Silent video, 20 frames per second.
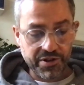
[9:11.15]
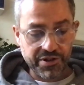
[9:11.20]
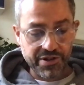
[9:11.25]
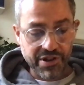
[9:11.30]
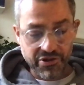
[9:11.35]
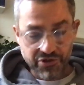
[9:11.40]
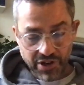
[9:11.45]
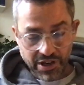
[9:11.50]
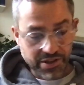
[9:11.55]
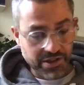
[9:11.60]
that
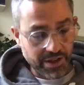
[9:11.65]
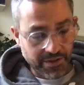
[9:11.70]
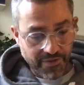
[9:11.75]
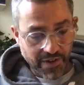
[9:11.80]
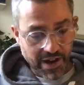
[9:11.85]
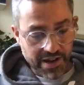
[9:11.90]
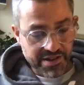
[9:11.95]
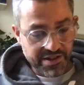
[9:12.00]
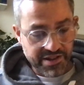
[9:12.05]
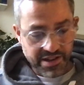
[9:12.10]

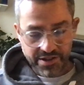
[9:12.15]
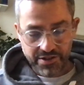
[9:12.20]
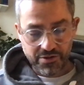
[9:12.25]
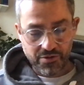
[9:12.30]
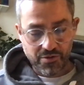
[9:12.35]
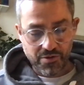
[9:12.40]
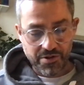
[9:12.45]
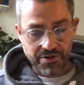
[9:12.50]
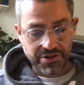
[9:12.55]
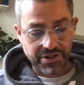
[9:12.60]
justifies
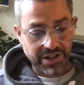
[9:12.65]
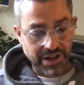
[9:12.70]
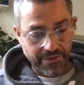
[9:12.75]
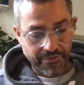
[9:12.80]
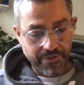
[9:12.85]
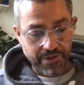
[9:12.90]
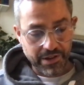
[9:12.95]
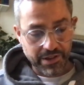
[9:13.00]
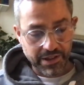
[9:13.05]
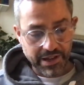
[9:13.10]
discourse
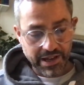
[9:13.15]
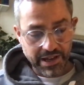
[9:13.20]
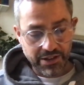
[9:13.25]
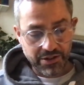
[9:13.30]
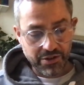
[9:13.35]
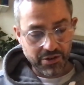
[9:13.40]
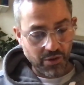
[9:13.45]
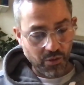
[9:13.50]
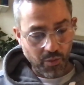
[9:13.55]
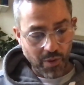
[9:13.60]
differently to
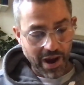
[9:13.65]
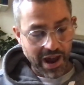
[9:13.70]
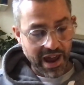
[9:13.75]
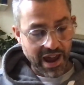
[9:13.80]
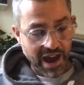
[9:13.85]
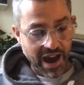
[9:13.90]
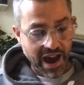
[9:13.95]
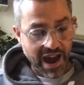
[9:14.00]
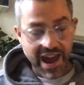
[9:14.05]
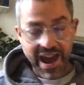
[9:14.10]
the way
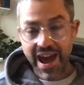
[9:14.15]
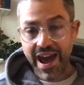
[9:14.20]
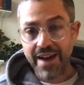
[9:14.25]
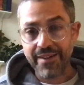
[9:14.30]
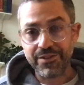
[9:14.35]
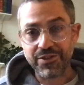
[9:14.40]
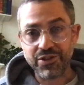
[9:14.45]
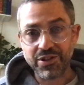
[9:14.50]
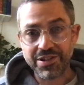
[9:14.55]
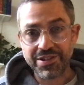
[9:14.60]
I have
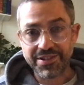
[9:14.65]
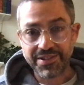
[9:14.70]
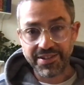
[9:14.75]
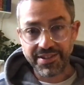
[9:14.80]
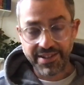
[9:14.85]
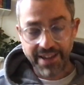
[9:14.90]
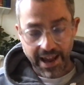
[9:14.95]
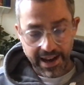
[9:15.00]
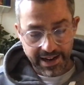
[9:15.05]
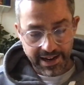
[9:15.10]
just
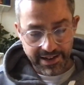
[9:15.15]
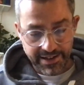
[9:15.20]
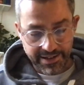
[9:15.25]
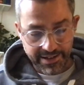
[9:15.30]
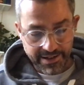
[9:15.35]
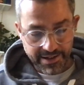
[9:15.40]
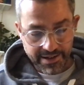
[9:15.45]
said it.